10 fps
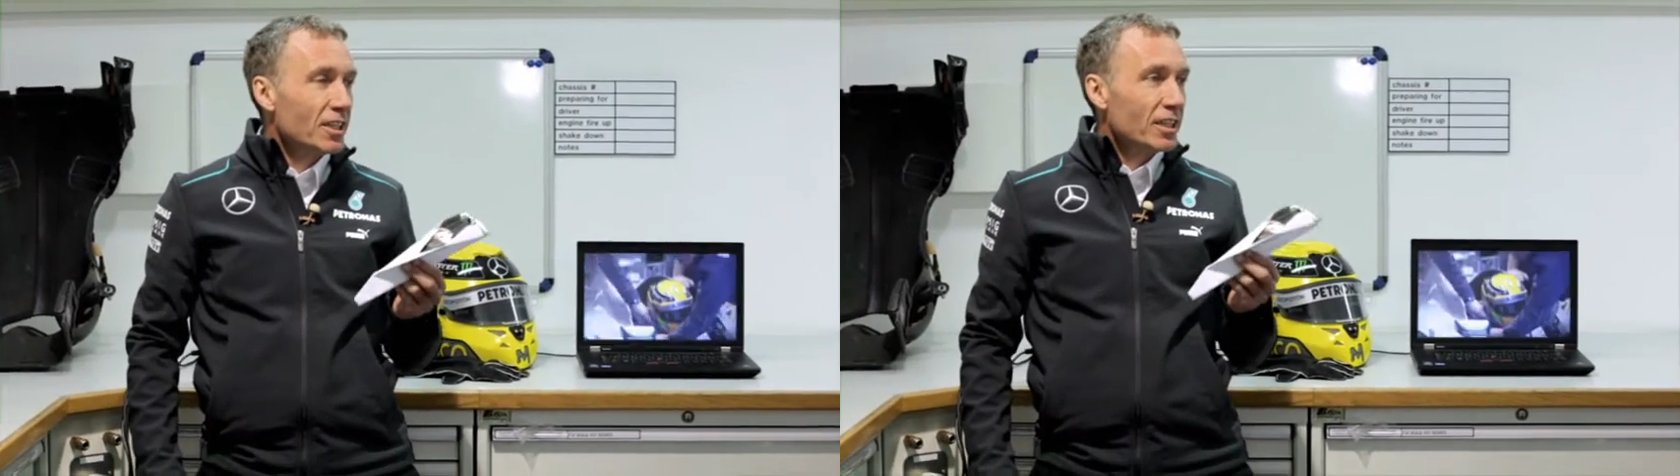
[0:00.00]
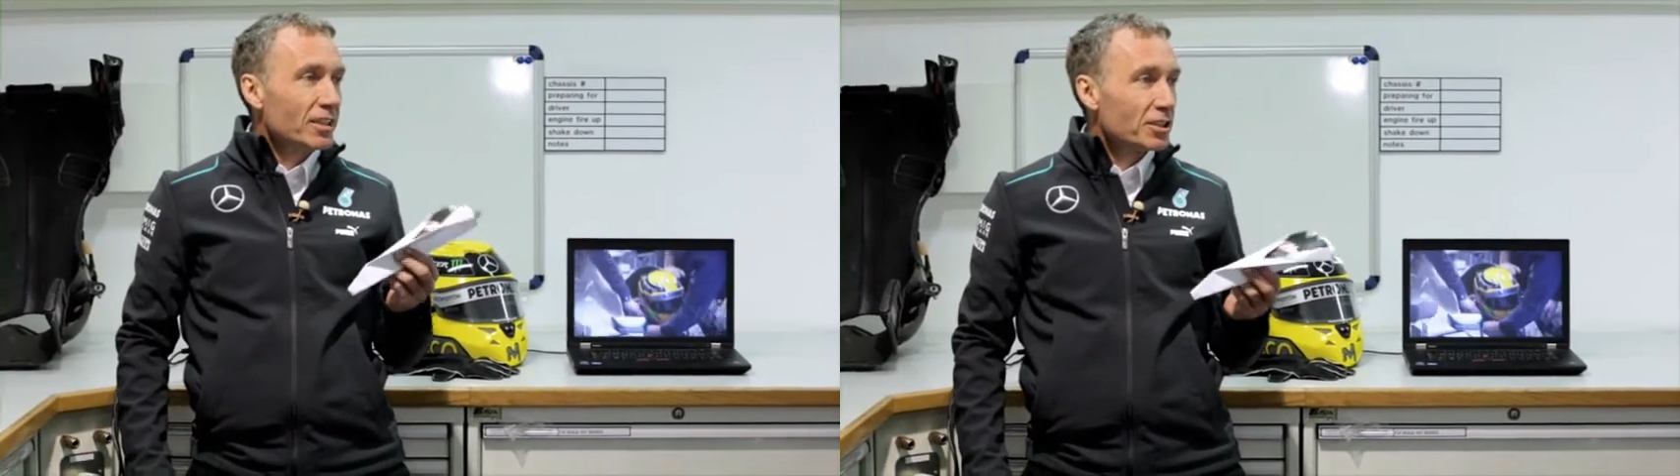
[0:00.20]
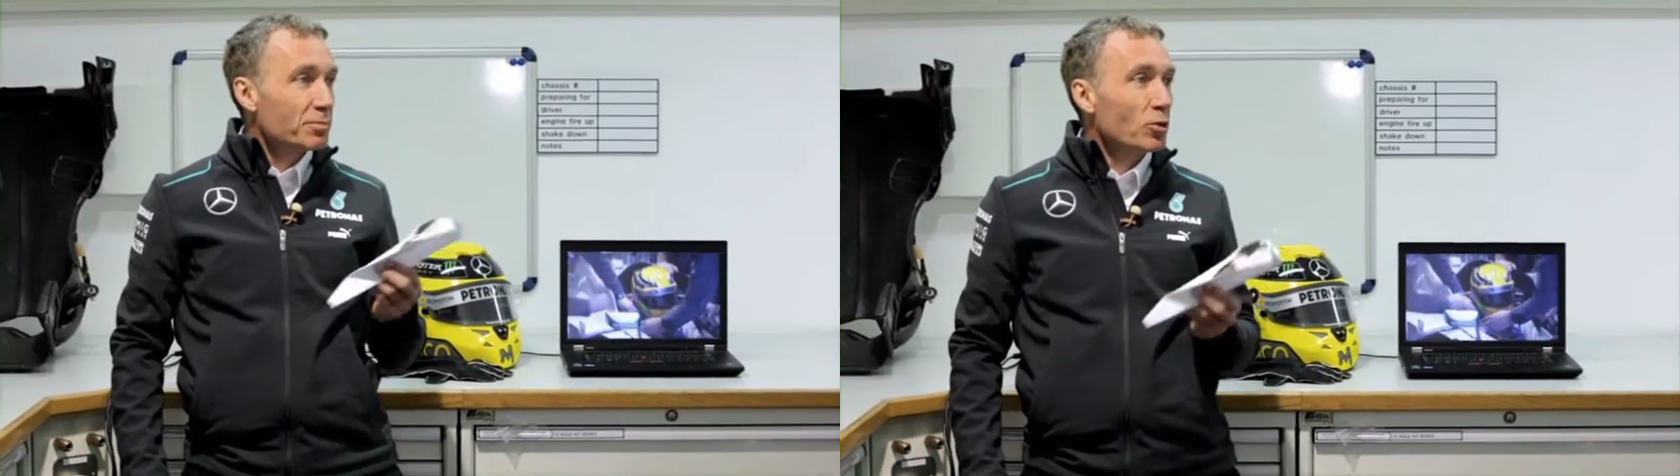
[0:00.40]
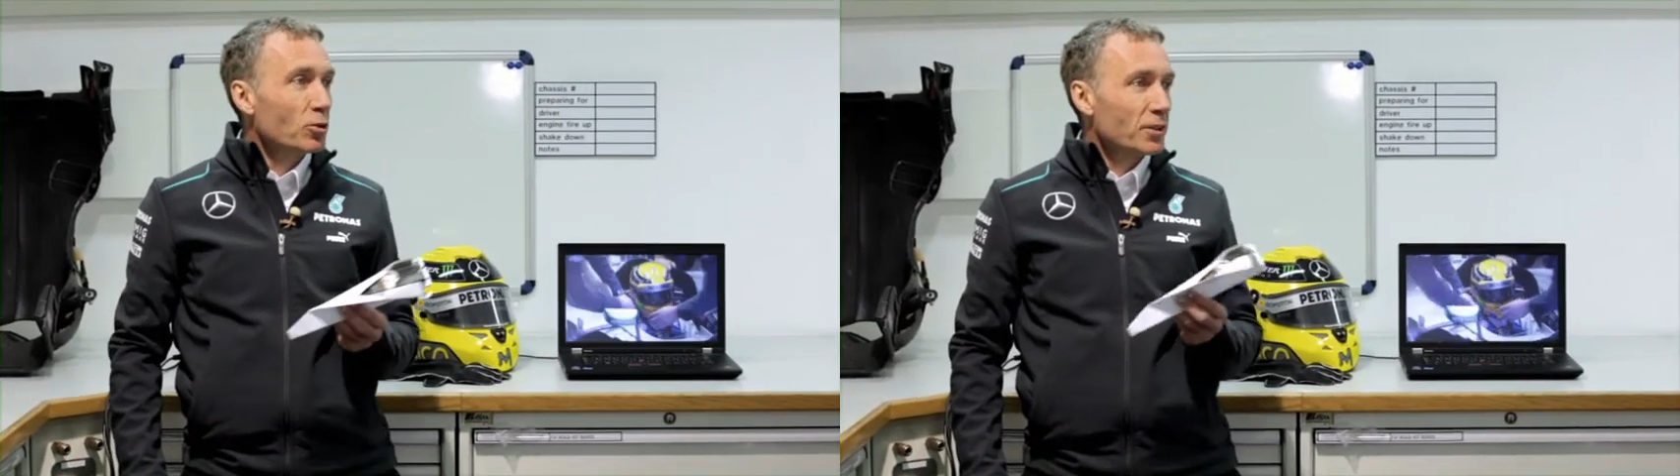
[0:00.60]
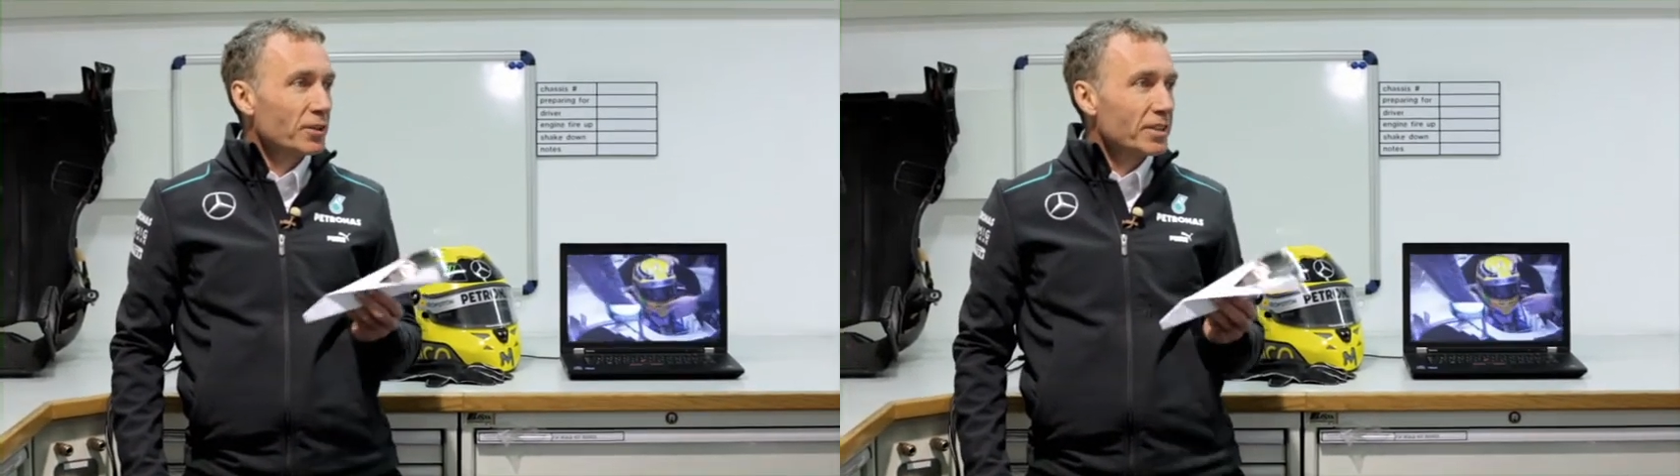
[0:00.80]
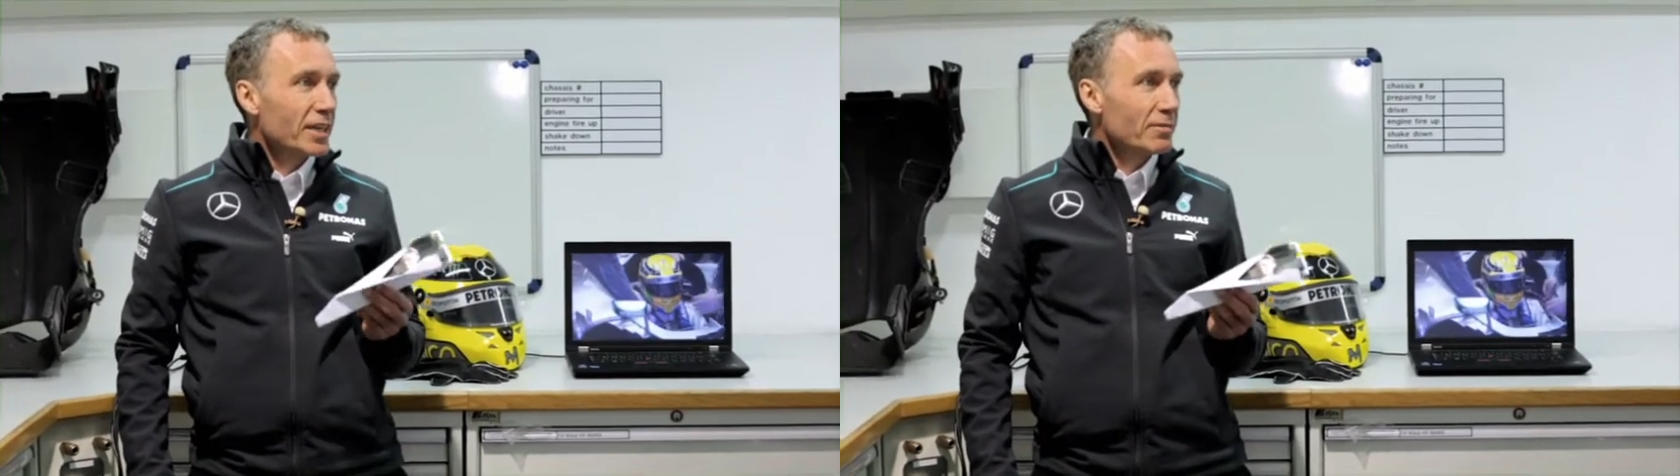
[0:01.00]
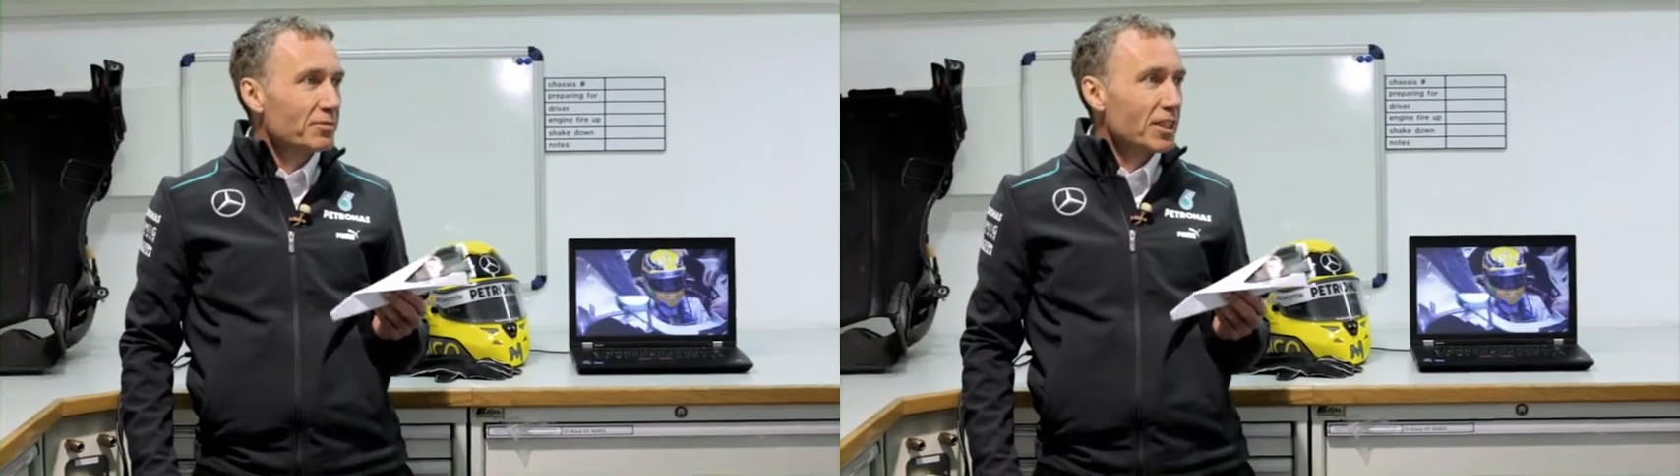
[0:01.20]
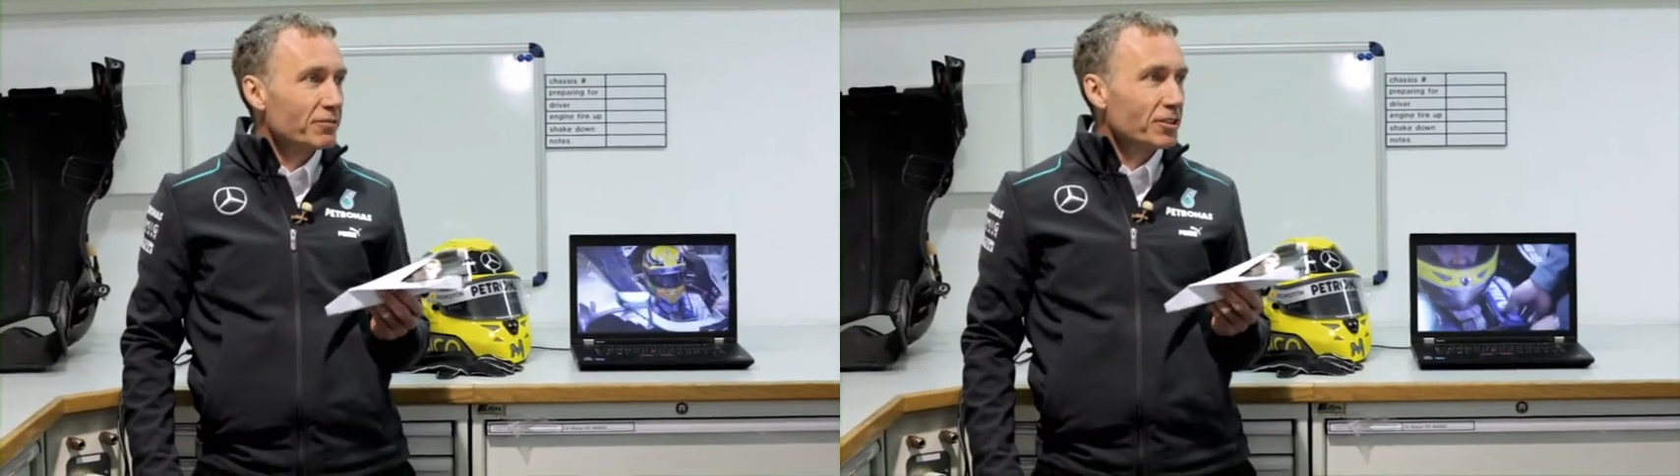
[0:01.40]
in the sport that the teams
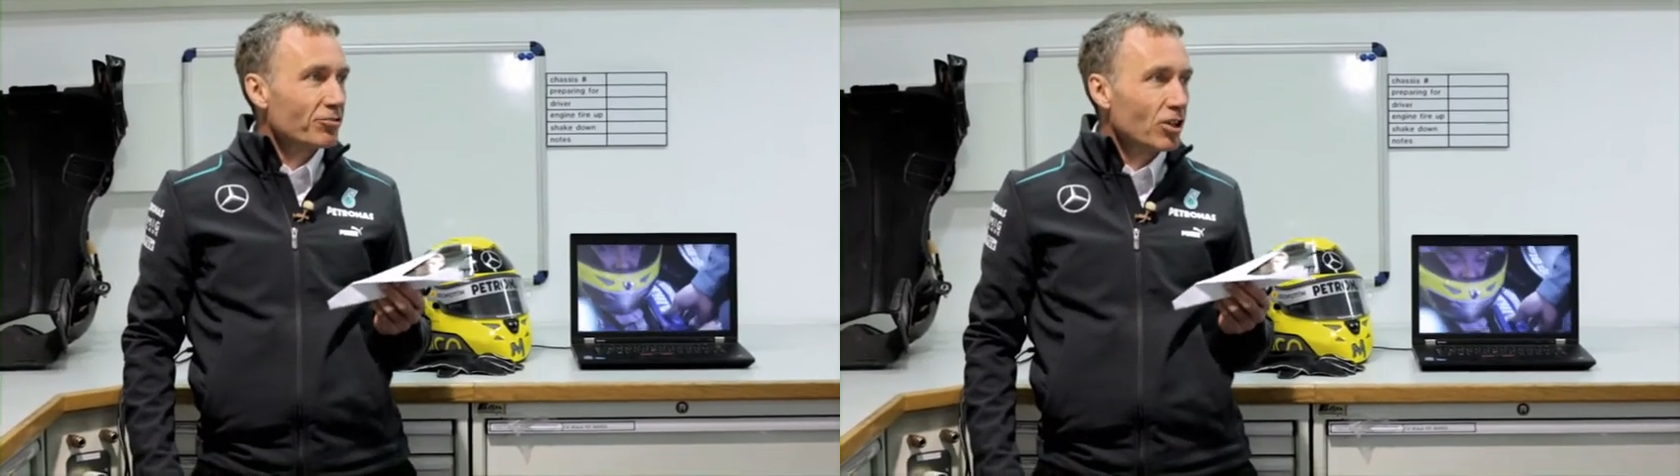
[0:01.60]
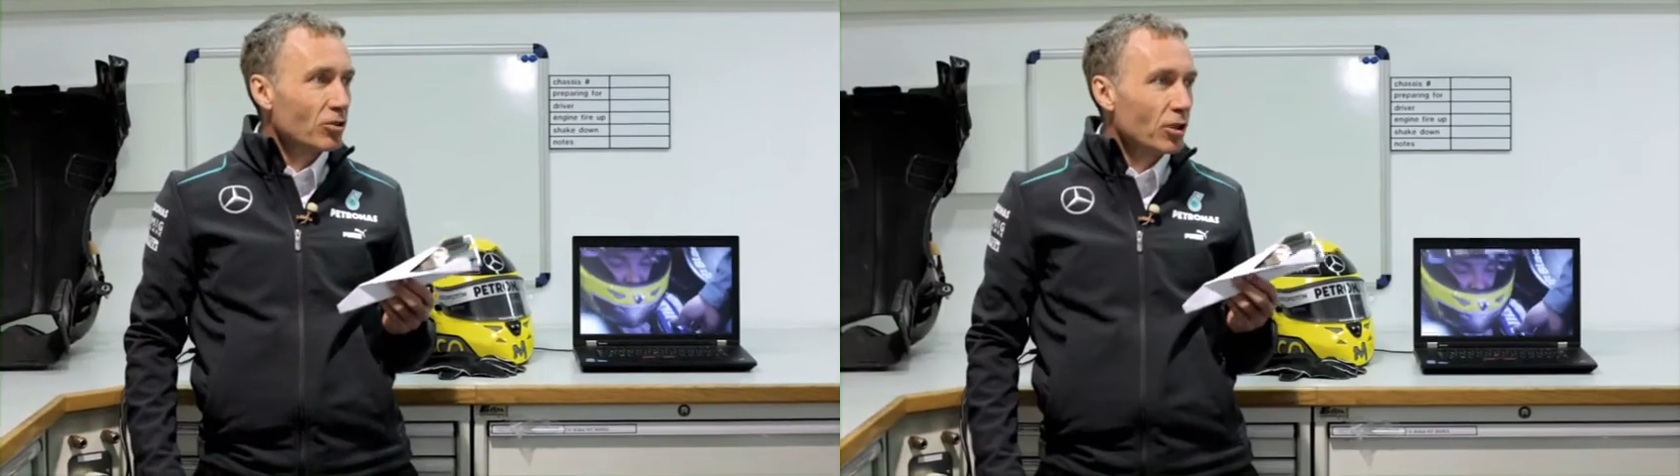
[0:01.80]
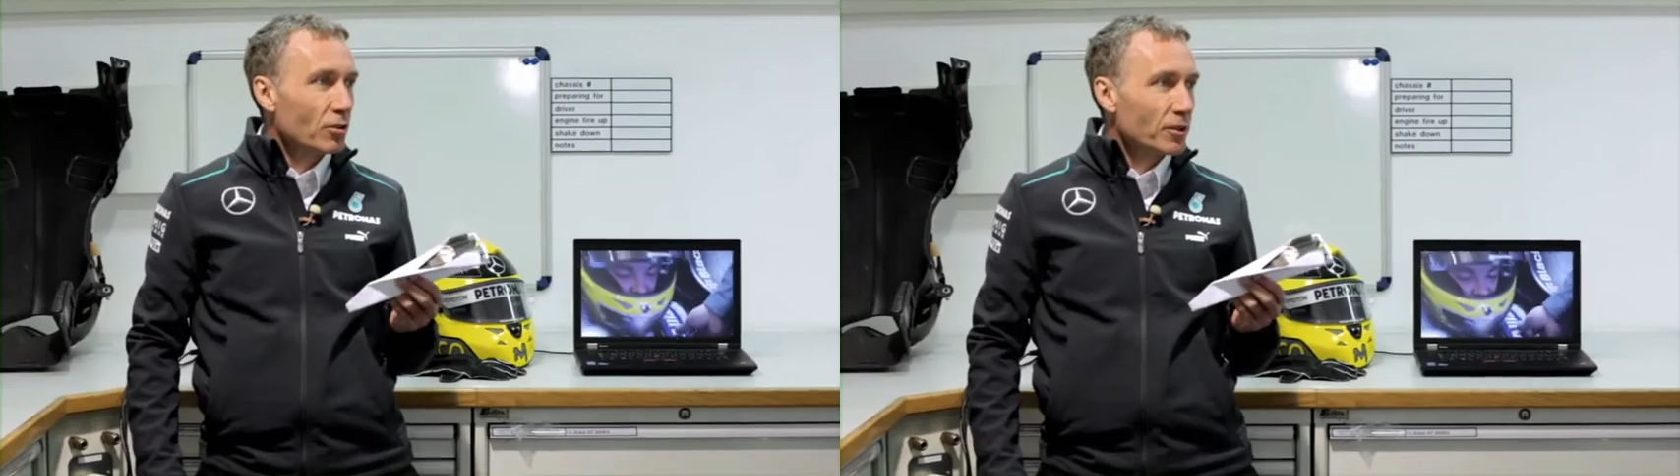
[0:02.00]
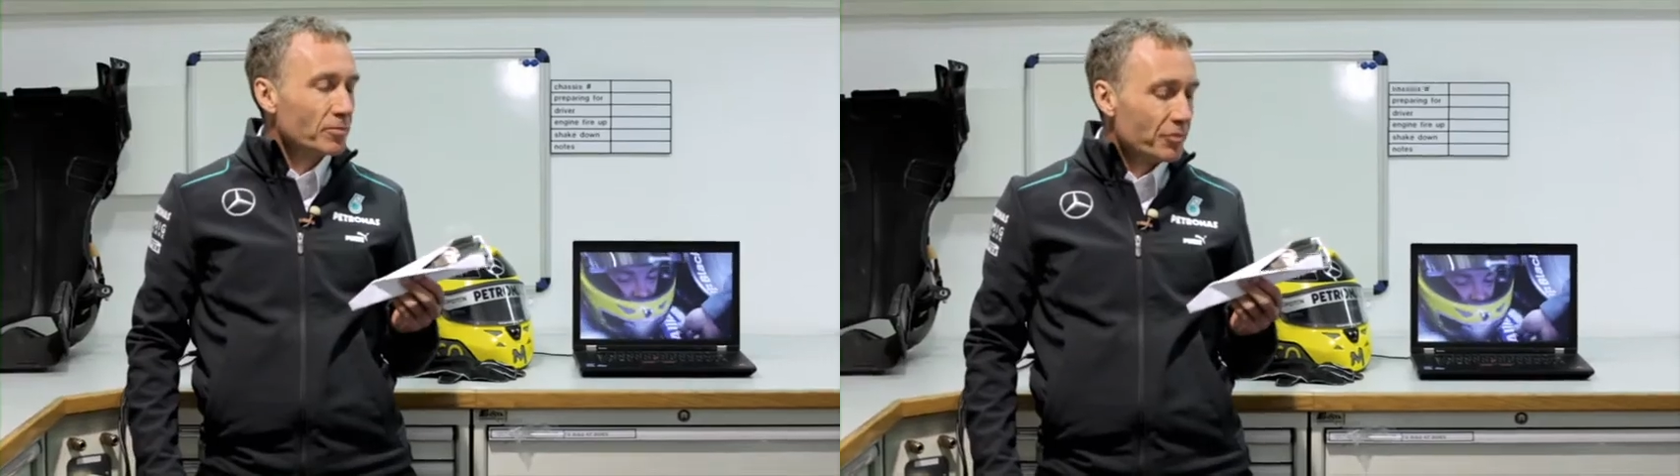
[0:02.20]
have control over.